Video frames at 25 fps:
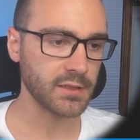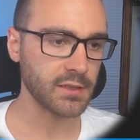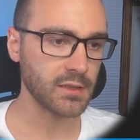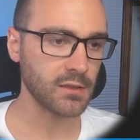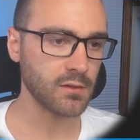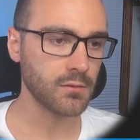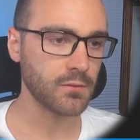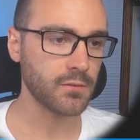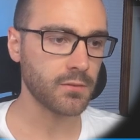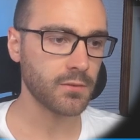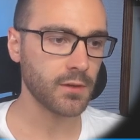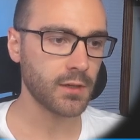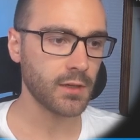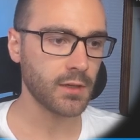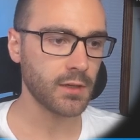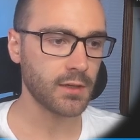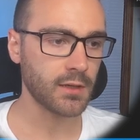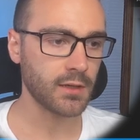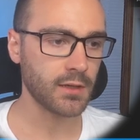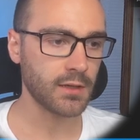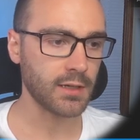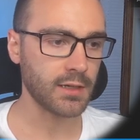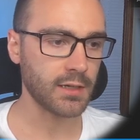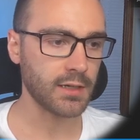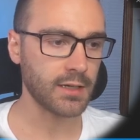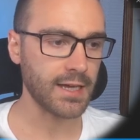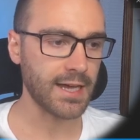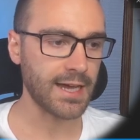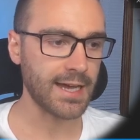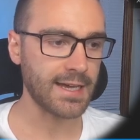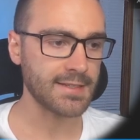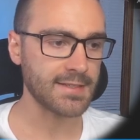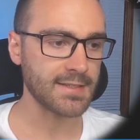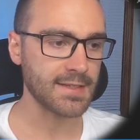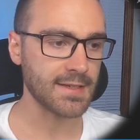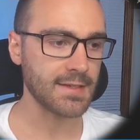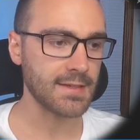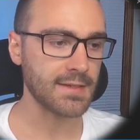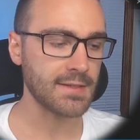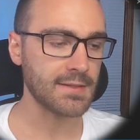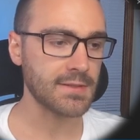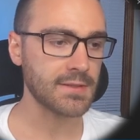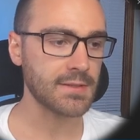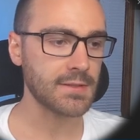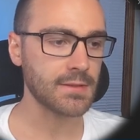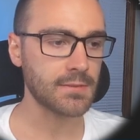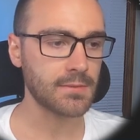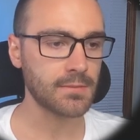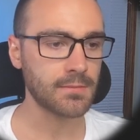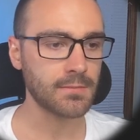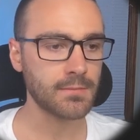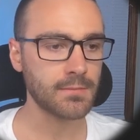leave as is.